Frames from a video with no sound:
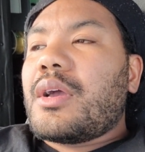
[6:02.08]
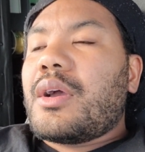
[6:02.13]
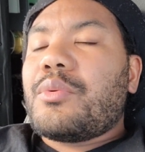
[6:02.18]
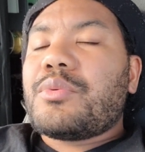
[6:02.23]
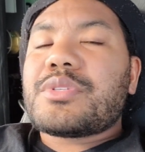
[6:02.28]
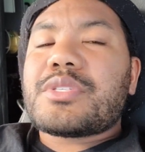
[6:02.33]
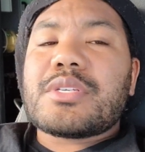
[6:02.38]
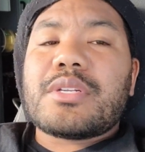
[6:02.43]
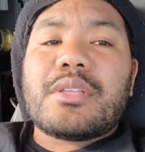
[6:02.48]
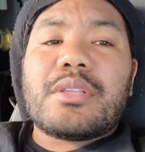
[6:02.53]

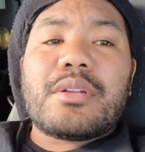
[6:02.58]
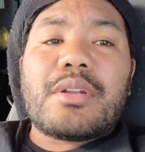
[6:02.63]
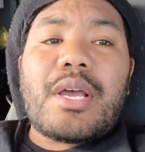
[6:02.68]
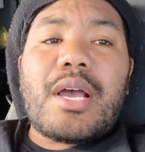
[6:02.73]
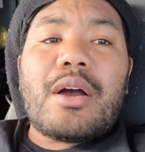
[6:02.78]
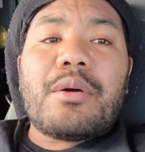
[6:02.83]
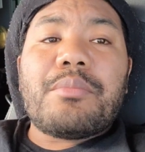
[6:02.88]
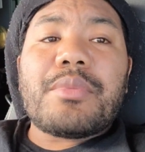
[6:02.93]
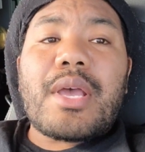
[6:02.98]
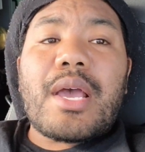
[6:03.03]
went to the little
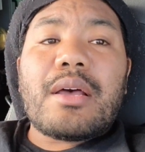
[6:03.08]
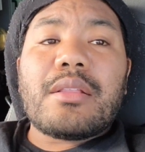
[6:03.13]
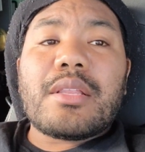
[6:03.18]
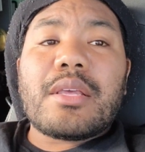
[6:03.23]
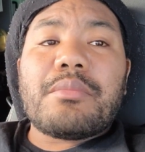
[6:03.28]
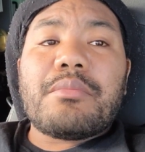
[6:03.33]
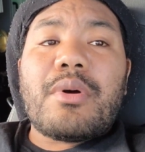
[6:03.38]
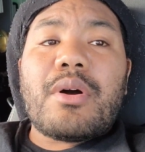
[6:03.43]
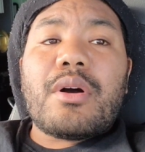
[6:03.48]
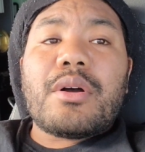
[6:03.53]

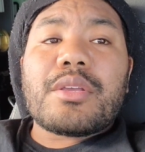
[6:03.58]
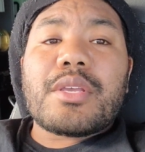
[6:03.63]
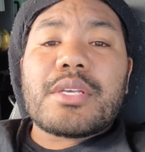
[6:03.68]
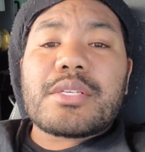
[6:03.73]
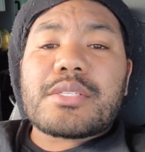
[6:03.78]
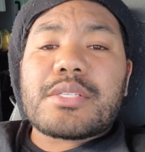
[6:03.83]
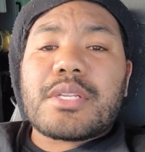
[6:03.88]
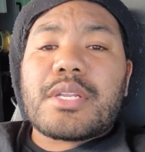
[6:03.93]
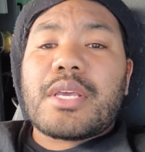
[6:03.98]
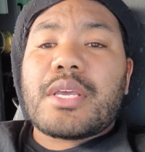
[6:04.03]
outlet mall
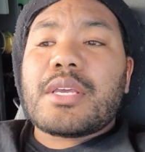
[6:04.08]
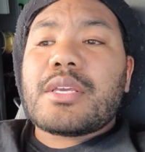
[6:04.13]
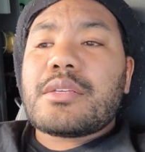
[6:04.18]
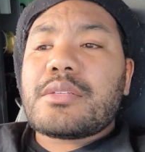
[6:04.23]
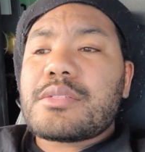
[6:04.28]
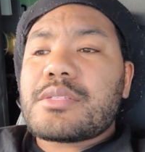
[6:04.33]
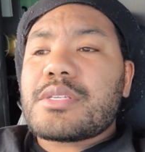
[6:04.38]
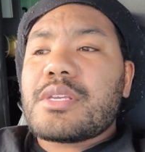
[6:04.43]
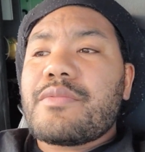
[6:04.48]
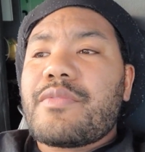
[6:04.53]
yesterday,
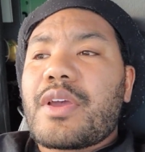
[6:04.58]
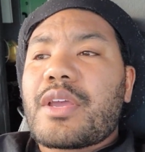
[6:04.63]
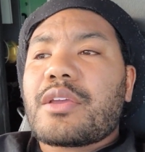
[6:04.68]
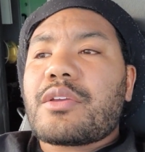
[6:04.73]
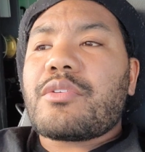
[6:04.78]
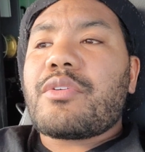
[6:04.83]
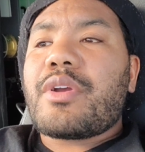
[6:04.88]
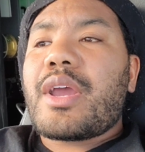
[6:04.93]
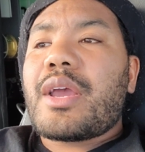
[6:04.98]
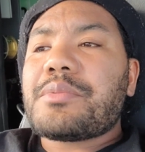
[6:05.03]
see if I
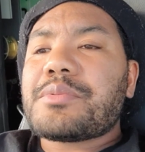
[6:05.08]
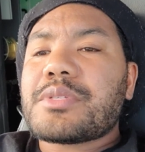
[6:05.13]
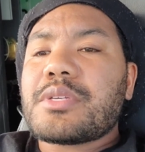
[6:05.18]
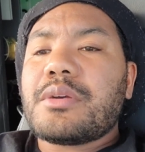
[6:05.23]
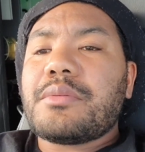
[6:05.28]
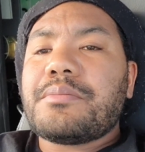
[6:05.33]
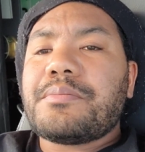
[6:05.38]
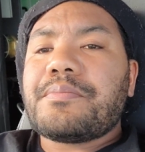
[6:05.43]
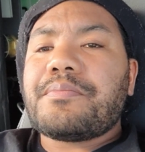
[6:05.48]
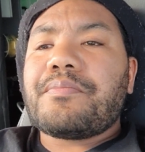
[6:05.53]
grab
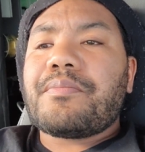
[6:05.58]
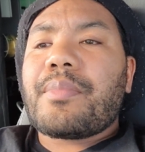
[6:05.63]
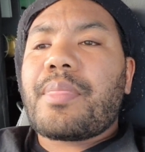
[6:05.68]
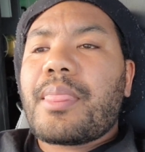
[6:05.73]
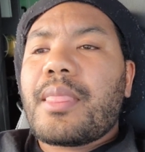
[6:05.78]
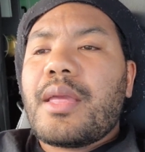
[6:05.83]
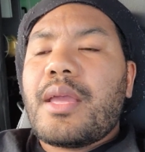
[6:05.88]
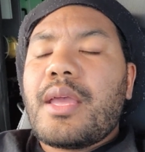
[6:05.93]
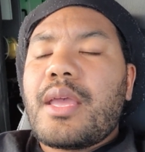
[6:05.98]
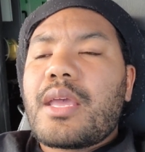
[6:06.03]
something.
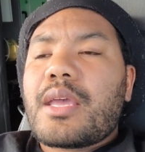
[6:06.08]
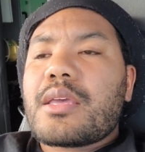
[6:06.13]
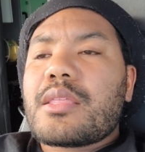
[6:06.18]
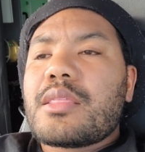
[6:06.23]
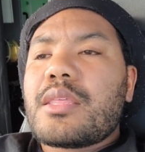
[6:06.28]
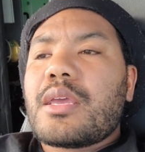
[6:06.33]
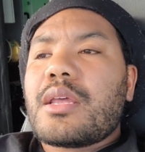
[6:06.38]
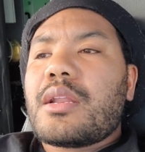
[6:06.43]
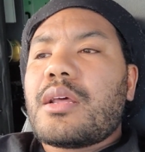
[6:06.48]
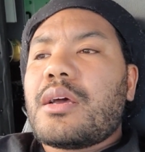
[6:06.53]

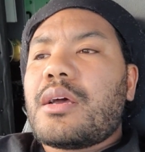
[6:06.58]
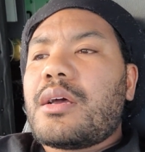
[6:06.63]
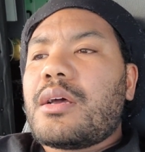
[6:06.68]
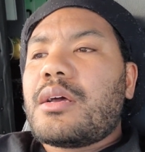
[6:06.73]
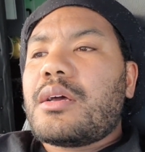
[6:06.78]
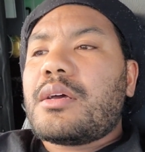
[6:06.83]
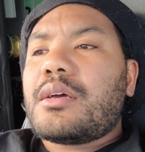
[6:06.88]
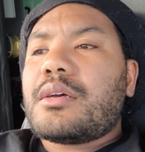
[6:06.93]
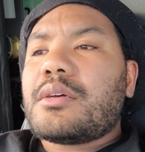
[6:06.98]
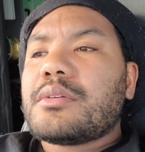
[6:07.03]
And then,
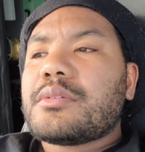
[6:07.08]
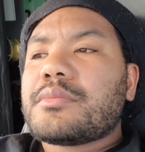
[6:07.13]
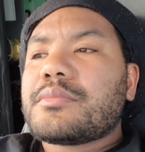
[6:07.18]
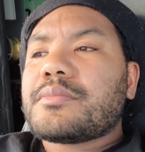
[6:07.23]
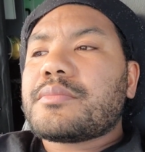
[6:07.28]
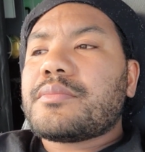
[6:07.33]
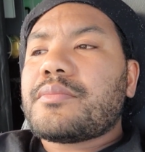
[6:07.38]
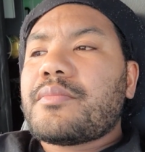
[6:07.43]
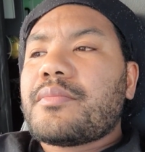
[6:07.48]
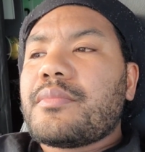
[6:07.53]

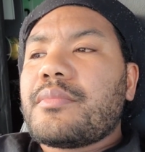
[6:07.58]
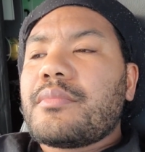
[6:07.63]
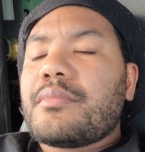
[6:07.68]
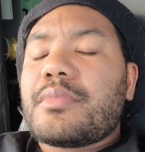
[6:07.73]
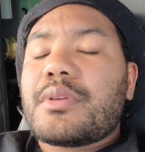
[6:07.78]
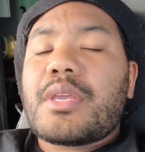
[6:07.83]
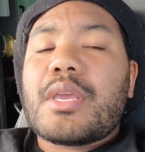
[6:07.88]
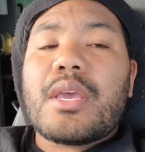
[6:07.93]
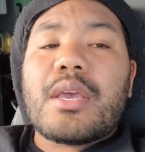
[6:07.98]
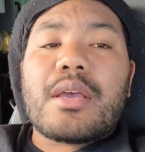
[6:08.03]

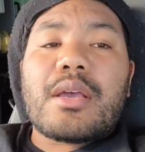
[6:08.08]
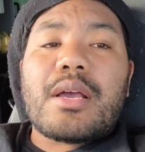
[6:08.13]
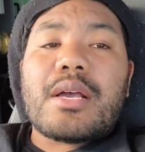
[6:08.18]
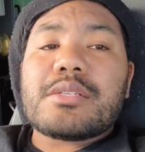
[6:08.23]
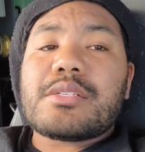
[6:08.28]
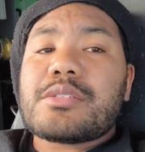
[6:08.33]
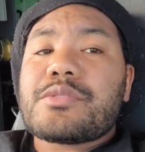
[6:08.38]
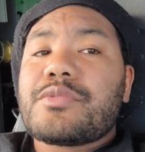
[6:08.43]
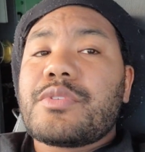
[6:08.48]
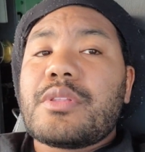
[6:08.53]
but yeah,
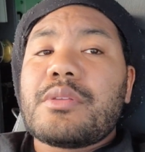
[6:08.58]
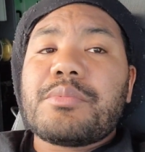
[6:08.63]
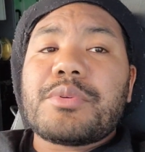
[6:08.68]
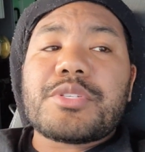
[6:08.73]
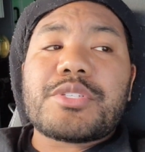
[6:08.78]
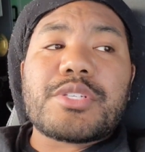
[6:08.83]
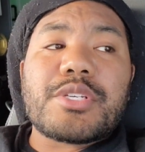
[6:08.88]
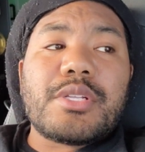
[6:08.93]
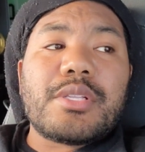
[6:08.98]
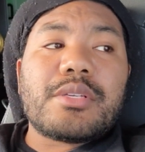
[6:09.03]
I just really
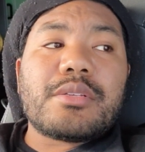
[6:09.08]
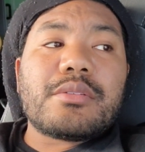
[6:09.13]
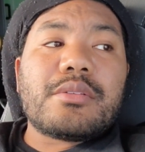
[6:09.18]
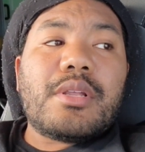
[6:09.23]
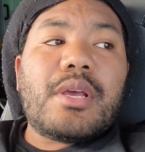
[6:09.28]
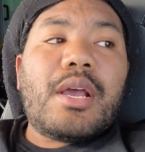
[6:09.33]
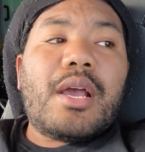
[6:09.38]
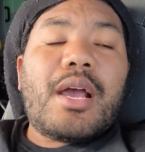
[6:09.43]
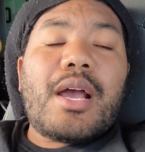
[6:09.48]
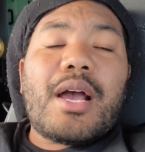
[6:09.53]
been chilling.
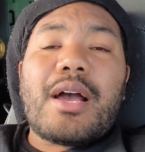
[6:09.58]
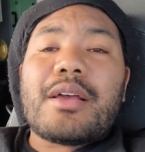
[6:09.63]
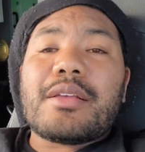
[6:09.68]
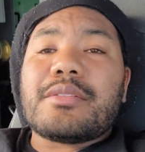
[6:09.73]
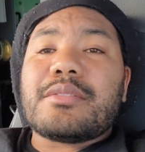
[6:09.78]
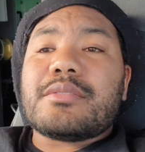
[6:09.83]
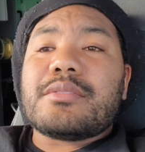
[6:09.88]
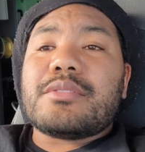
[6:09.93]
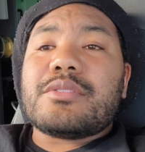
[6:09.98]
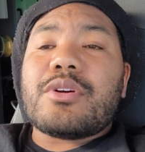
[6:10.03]
I
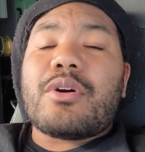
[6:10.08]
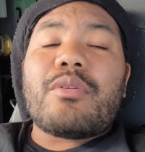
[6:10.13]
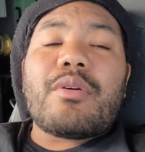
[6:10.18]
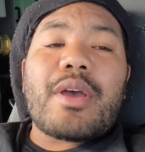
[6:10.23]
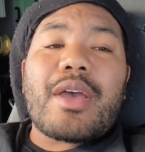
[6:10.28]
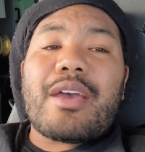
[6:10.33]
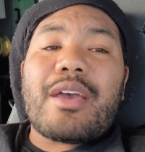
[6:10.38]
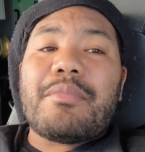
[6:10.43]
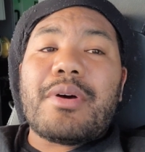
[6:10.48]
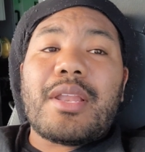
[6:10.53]

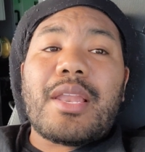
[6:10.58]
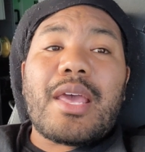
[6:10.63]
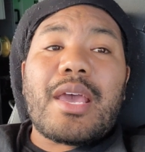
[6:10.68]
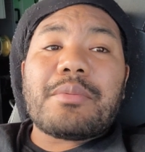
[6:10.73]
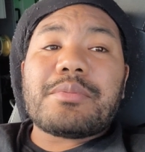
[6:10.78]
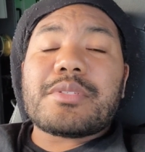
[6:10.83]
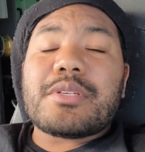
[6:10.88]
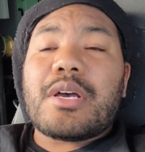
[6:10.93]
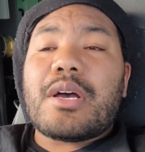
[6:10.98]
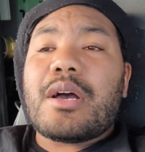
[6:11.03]
don't have my
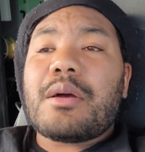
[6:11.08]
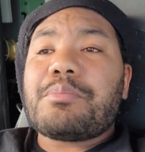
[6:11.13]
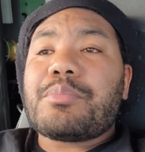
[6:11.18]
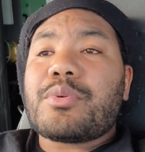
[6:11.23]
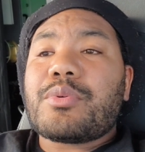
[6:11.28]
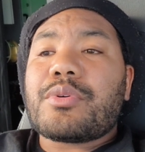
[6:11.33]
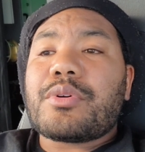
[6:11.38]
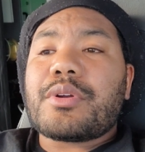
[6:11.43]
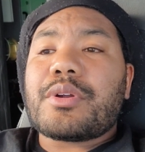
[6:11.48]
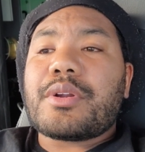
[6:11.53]
laptop
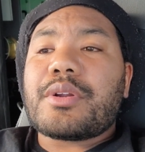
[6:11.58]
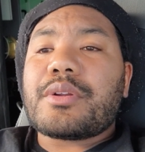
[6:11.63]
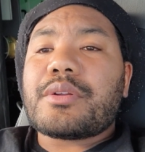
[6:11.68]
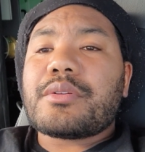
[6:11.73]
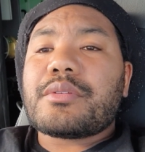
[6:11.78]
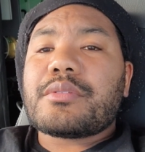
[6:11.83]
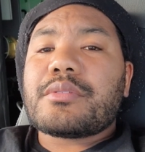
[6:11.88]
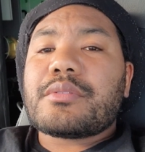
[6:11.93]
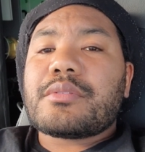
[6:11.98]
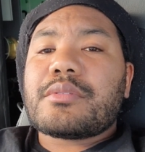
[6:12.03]
or
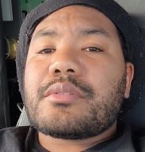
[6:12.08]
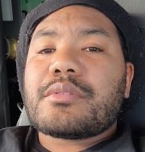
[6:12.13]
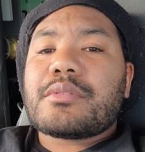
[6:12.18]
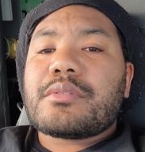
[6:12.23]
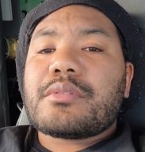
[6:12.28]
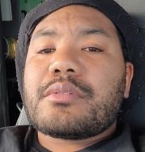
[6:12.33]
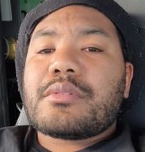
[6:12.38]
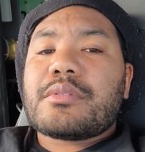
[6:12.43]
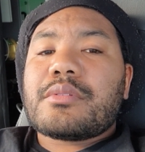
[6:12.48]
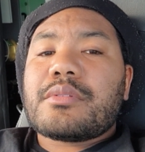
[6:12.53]

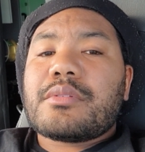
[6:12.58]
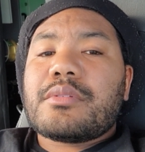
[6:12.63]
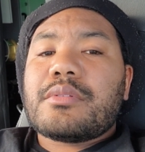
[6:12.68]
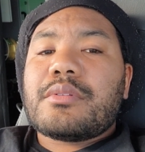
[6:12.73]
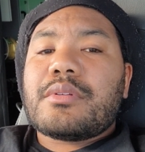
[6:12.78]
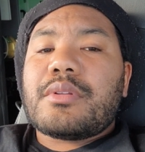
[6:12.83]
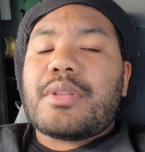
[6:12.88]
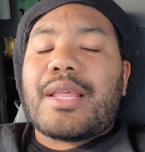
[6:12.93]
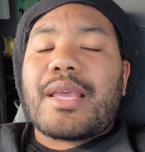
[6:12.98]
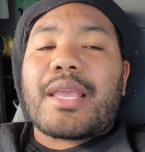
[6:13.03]

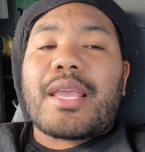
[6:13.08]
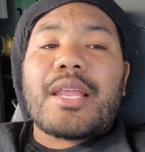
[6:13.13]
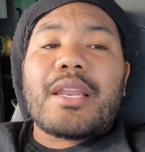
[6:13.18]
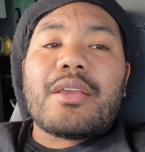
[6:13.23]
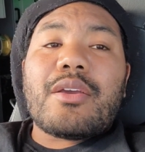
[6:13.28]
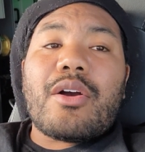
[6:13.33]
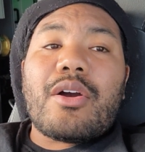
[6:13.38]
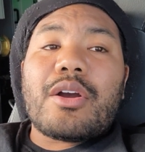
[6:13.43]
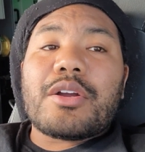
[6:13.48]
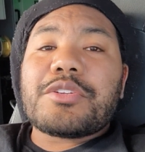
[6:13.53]
like
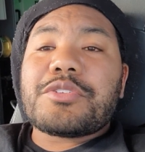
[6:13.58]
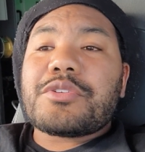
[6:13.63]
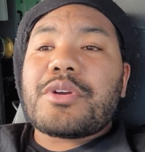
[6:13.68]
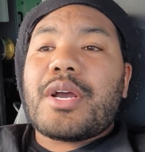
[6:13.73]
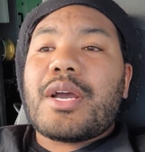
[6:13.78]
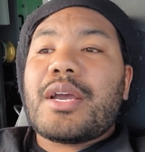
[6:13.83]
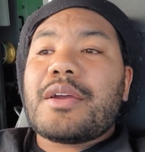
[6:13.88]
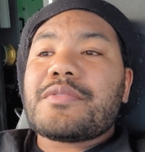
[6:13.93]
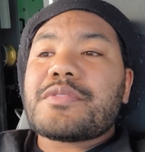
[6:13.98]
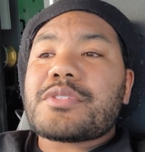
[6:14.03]
any hard
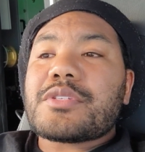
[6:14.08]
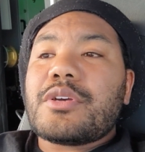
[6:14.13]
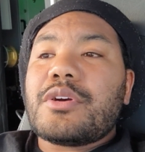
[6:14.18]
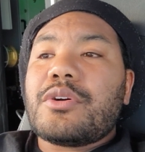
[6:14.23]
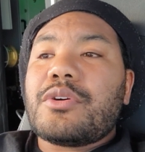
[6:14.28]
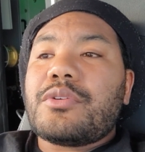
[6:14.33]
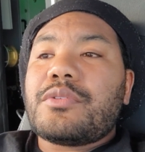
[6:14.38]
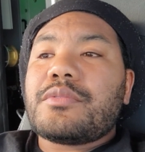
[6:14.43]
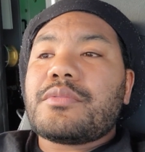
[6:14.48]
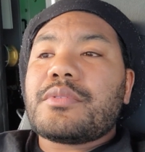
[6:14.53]
drive,
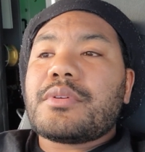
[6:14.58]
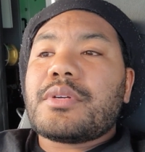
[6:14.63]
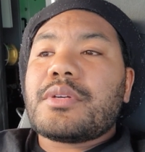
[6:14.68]
so.